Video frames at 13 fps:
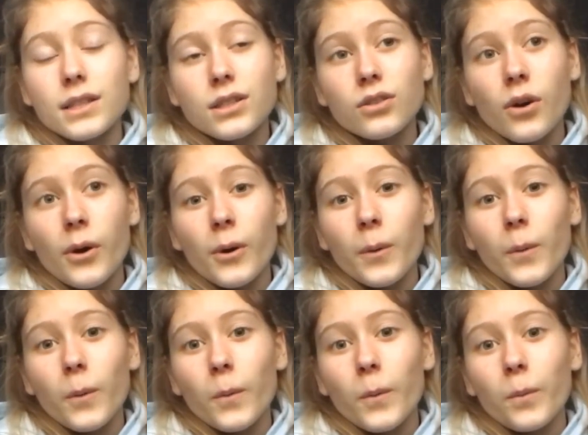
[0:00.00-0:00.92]

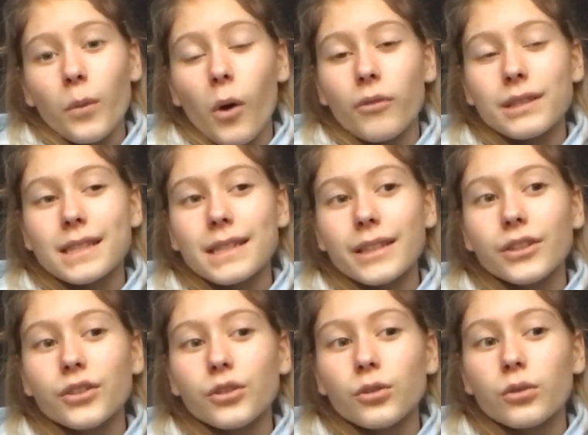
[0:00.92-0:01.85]
So
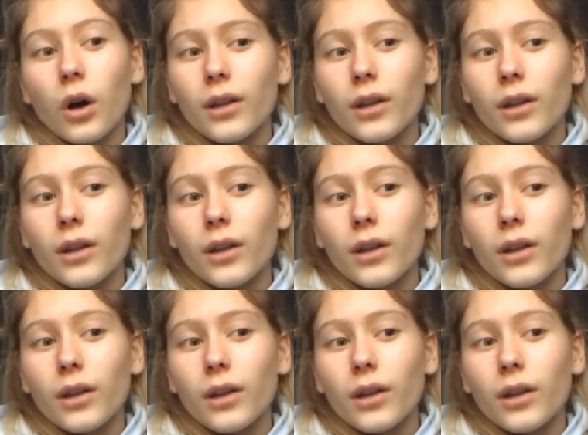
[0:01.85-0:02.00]
obviously